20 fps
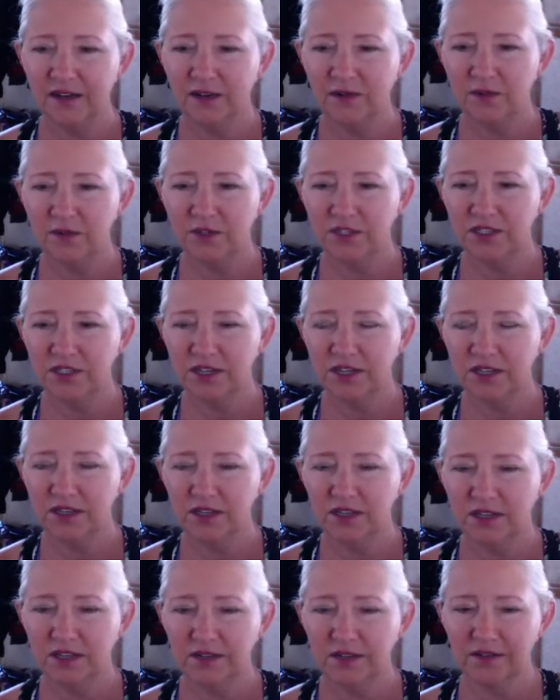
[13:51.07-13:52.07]
we stayed
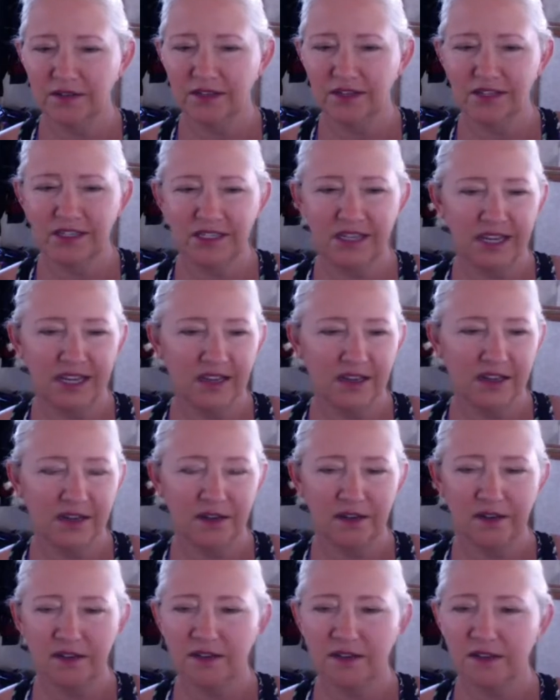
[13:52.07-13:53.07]
like in a tent.
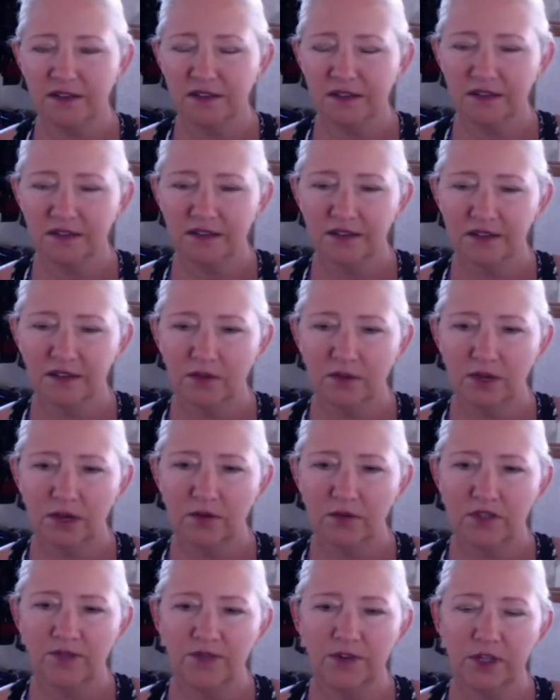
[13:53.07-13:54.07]
So that
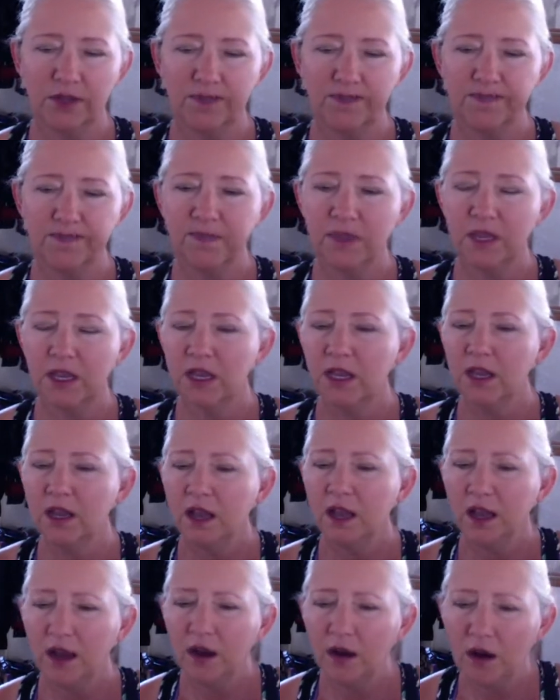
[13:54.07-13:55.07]
was fun.
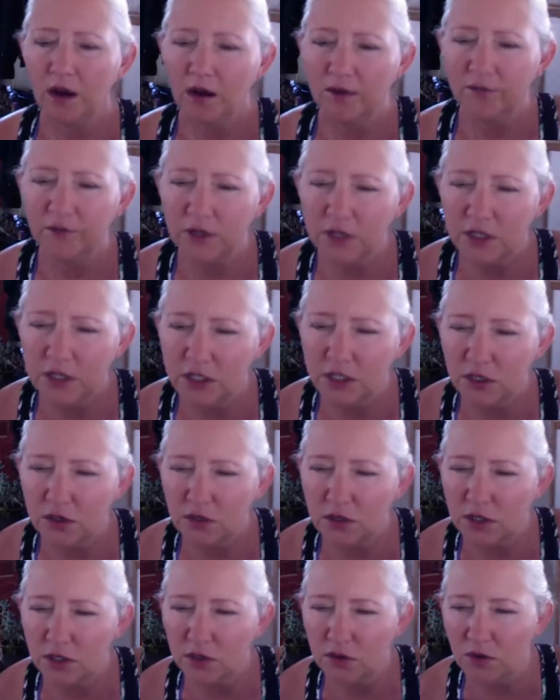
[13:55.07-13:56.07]
How often do
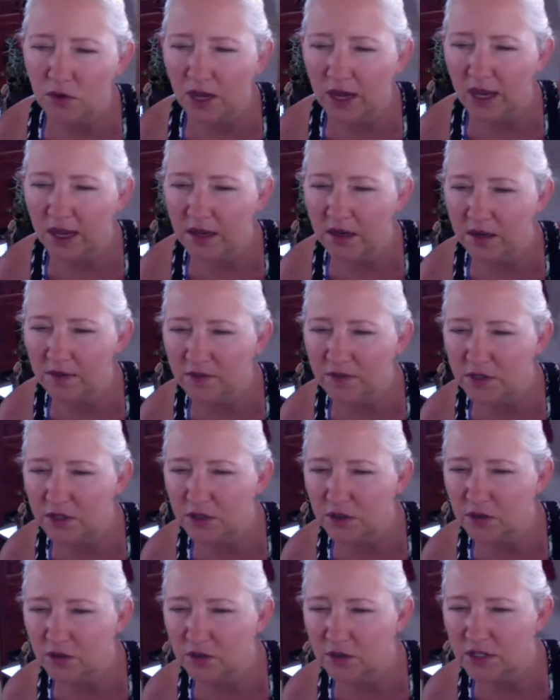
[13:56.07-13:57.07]
you have
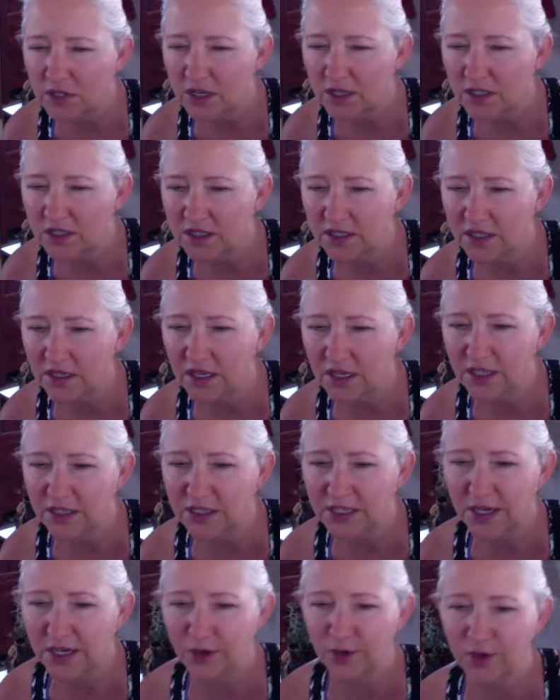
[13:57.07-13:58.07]
to dust the
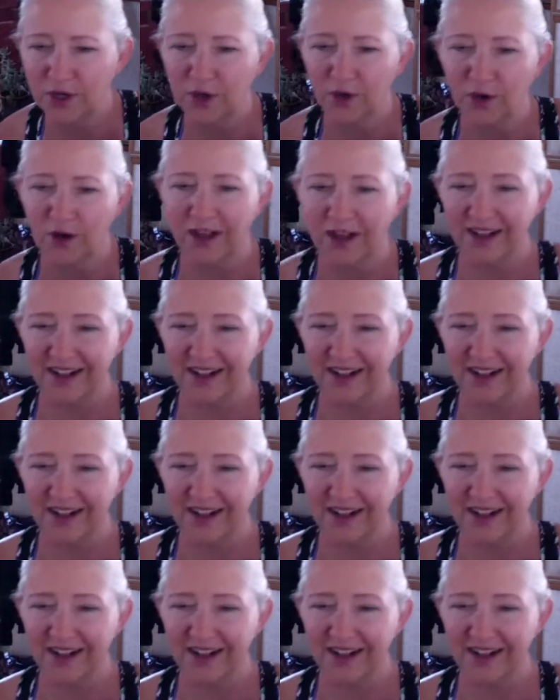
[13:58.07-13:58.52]
interior?